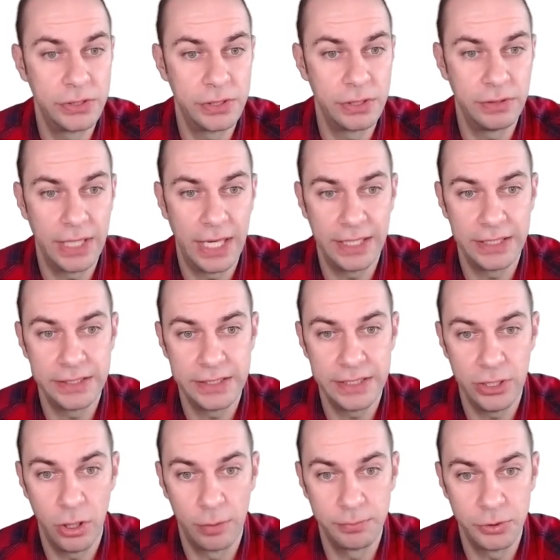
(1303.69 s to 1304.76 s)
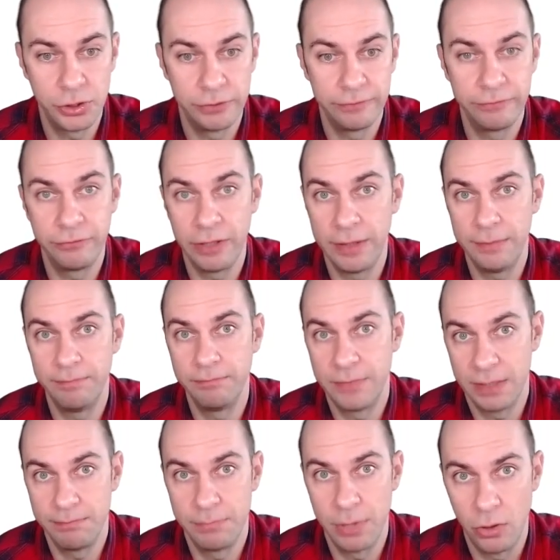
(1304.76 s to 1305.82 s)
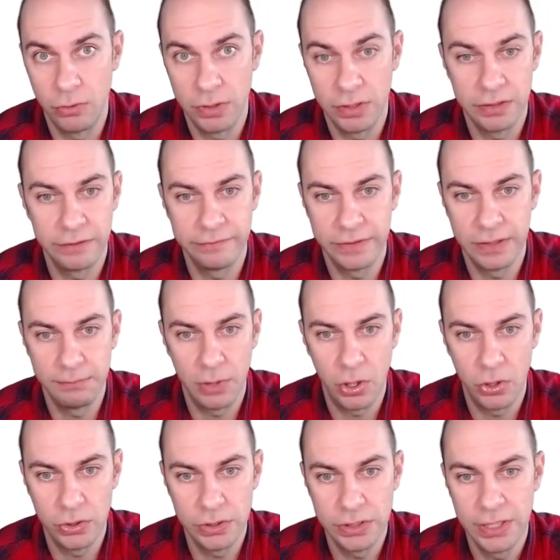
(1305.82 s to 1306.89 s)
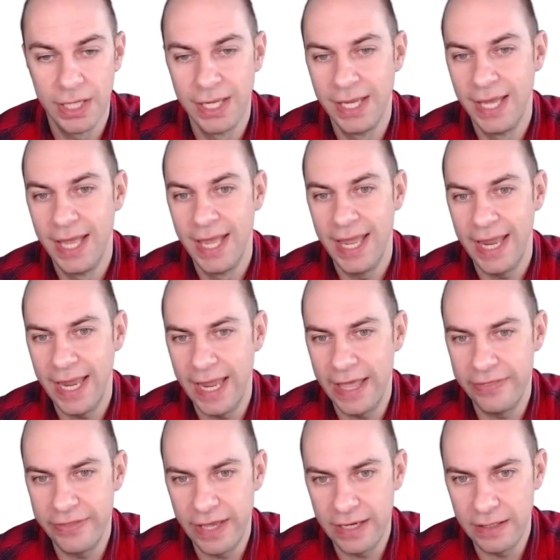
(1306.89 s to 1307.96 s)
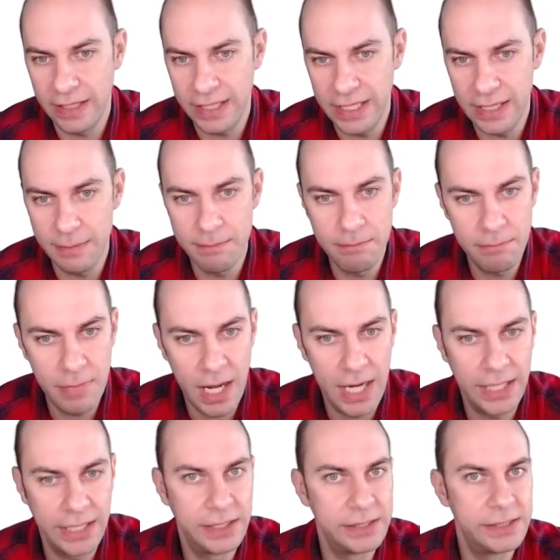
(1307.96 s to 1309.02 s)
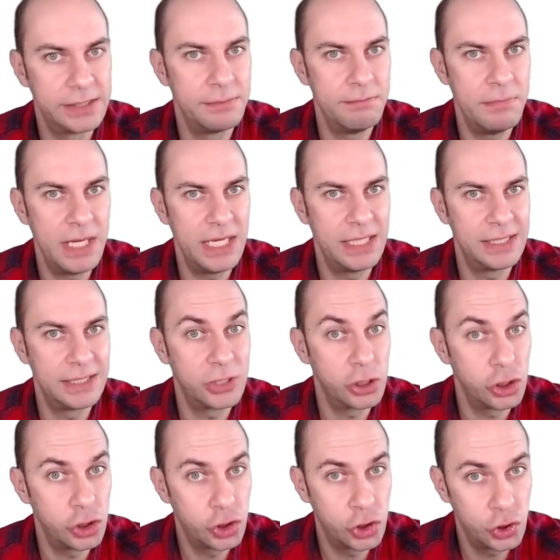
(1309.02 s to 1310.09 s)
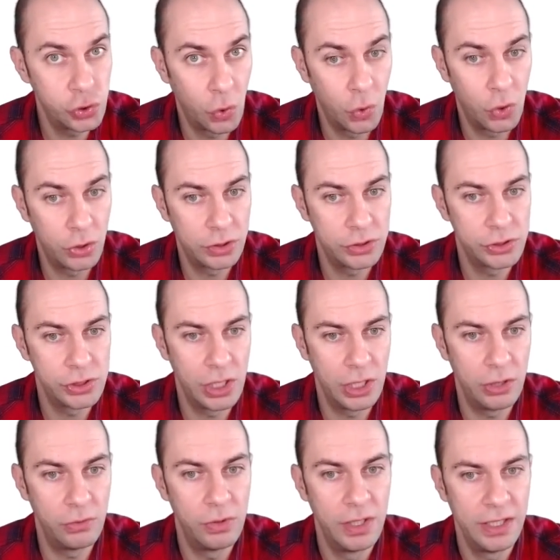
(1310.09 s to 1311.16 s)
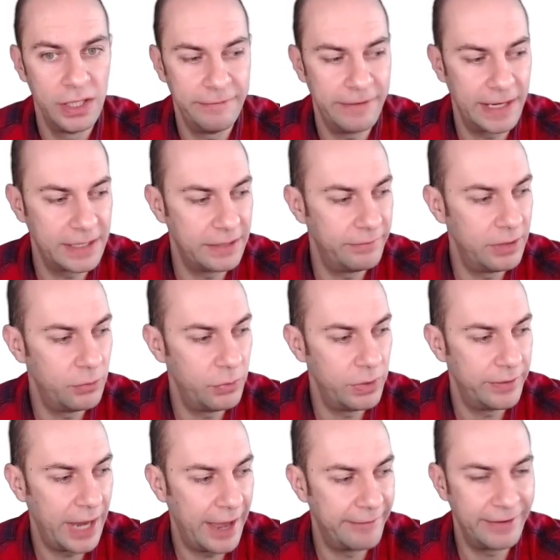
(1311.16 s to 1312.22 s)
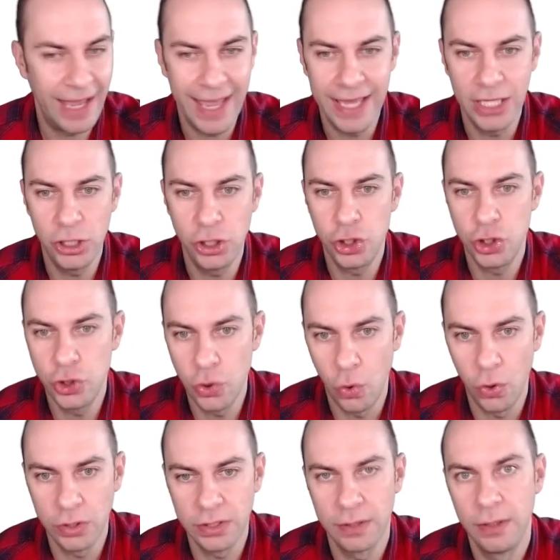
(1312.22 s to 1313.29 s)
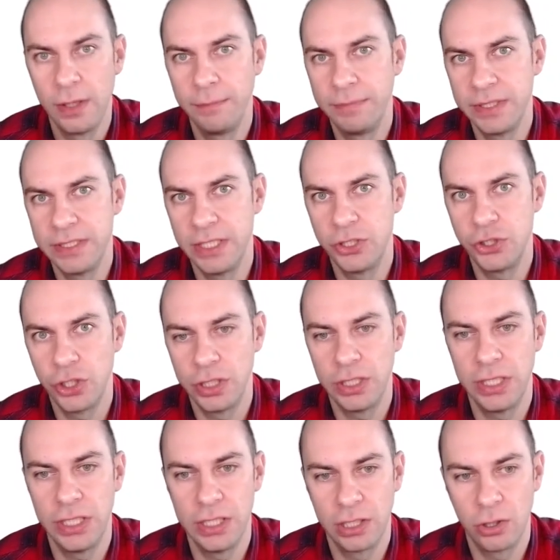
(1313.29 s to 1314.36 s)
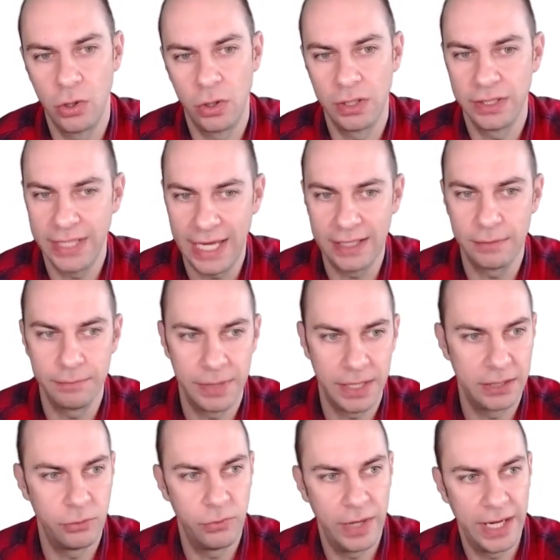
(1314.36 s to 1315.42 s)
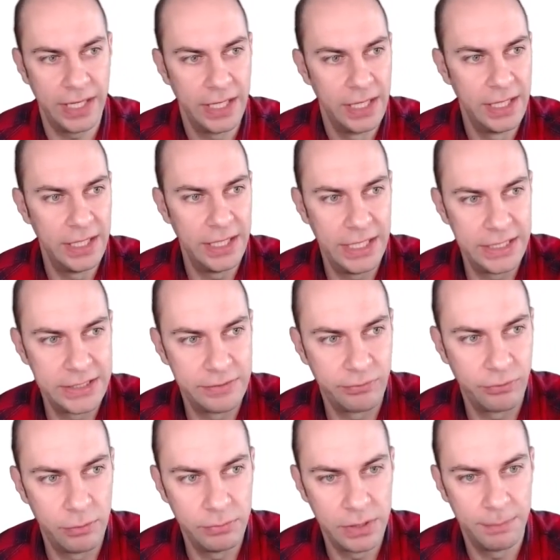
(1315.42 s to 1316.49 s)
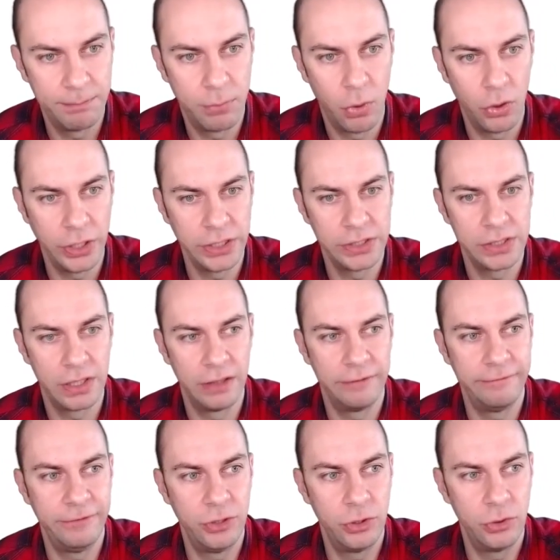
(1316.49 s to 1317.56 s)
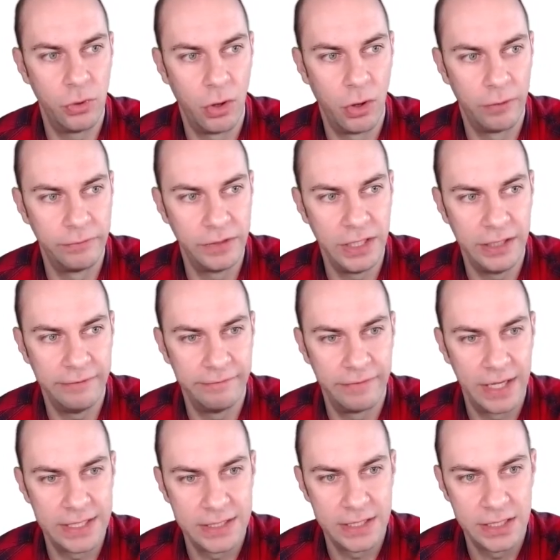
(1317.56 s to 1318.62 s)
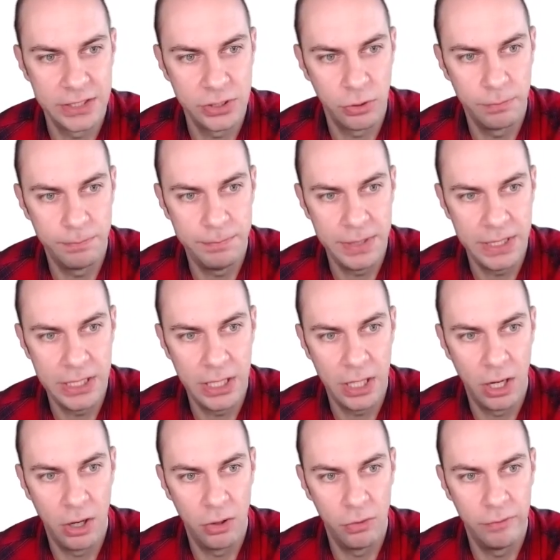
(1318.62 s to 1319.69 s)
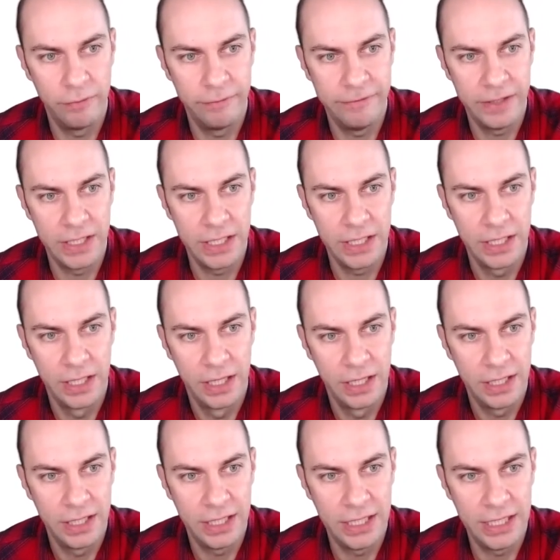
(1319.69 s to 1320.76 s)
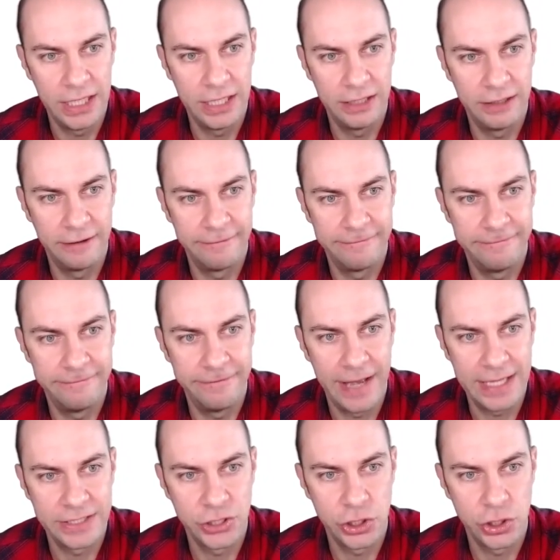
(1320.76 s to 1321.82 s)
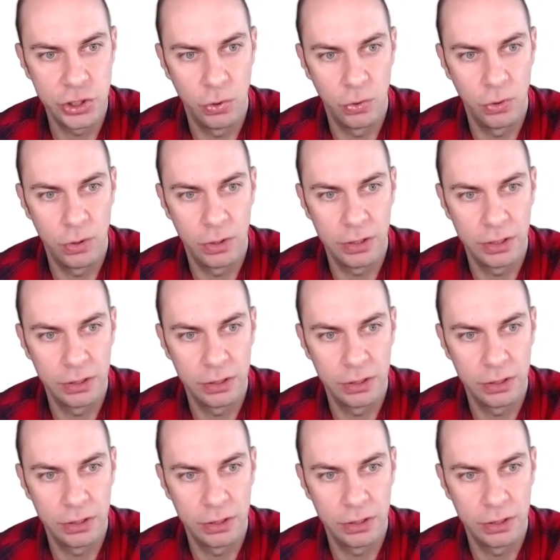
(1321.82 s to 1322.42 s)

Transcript: So that is the option-free component of the bond. And then here minus means short. So effectively we have a short position in a call. That, by the way, is from the point of view of the investor. So POV investor.